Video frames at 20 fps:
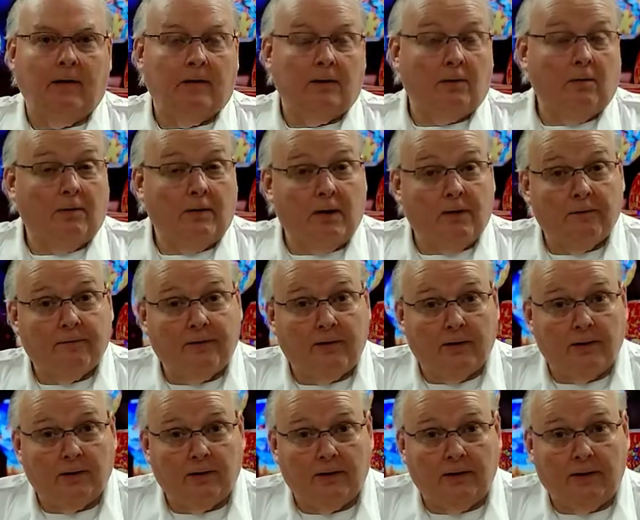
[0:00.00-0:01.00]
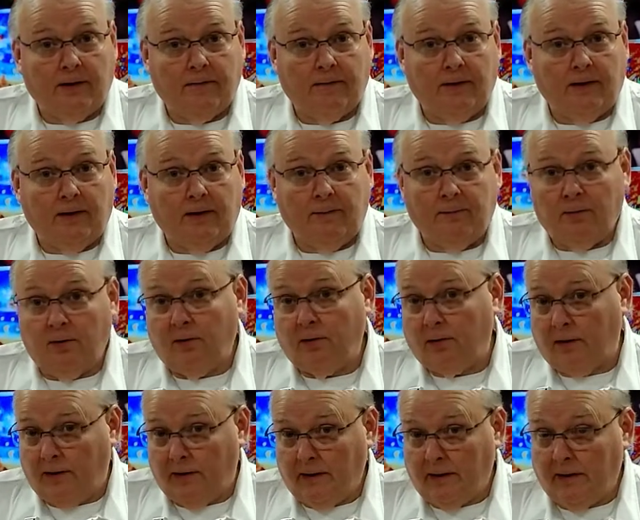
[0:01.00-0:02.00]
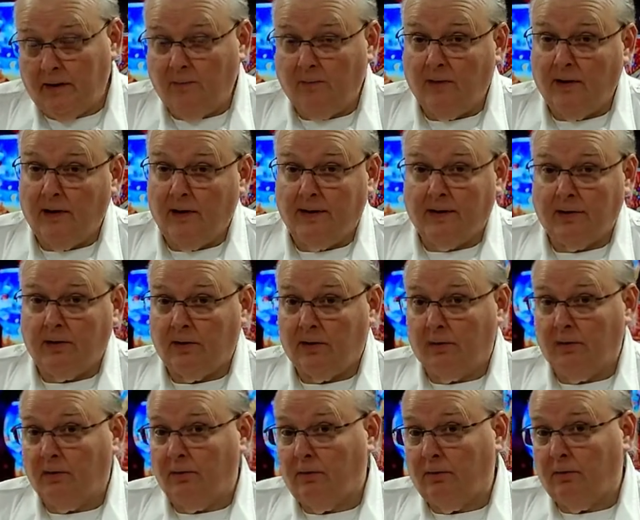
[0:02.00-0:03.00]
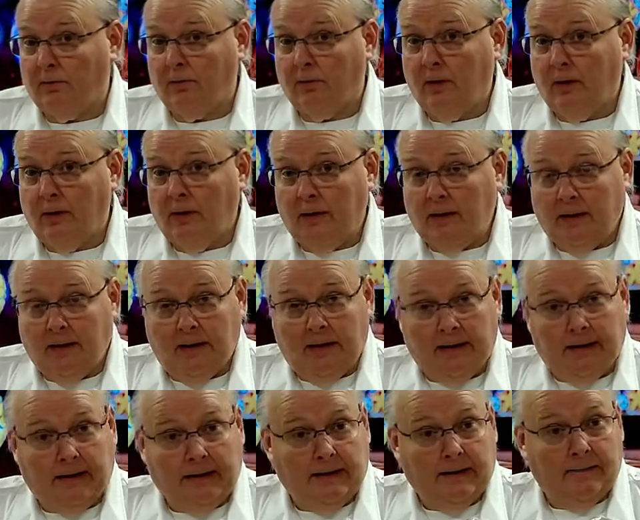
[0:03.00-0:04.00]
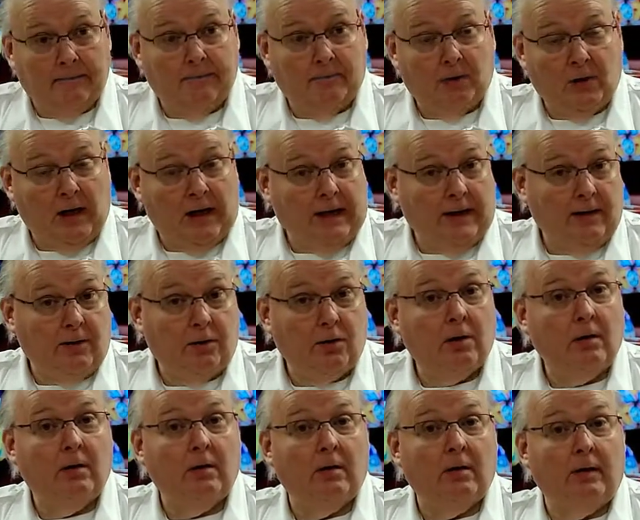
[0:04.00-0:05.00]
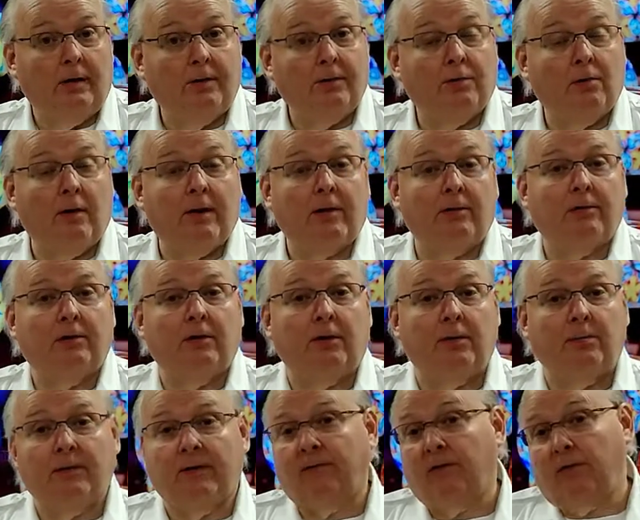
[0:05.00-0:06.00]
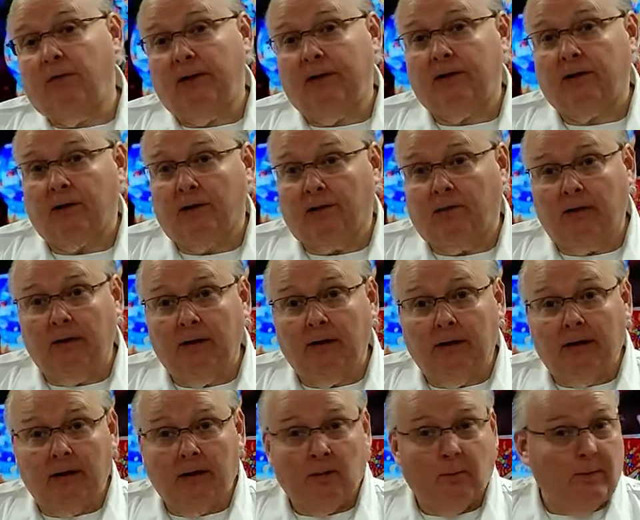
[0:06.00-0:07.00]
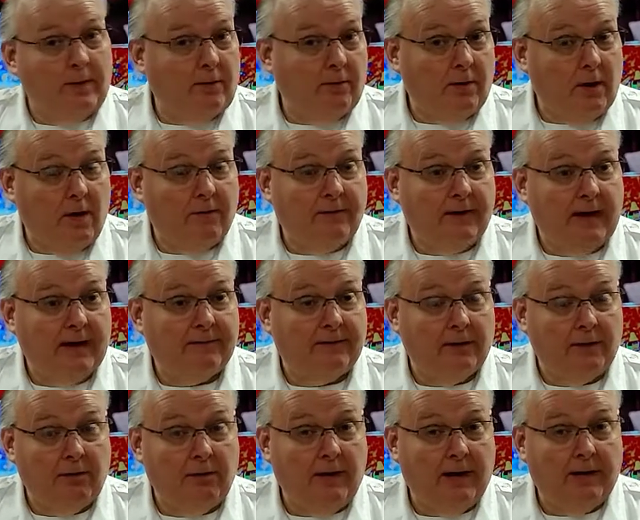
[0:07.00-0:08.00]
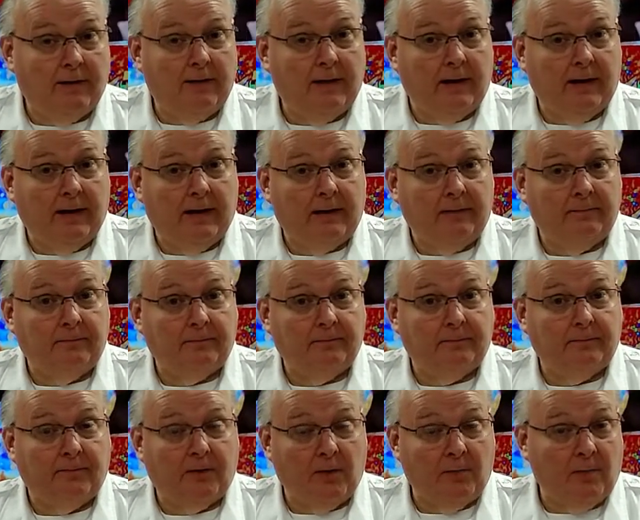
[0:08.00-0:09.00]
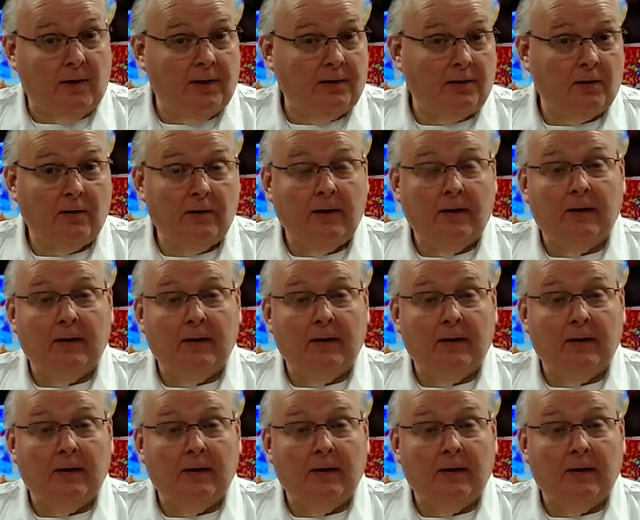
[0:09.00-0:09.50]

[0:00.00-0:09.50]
So another function of the bougie can be to change endotracheal tubes if you need to. We don't often have to do that very much,